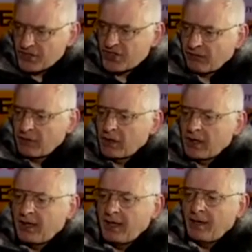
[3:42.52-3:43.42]
several
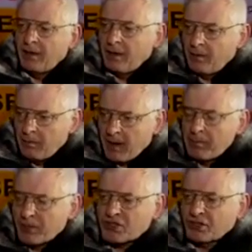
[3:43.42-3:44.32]

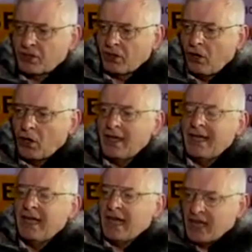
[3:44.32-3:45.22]
members to the Dáil,
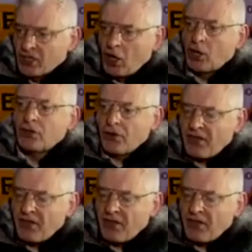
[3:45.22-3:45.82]
in order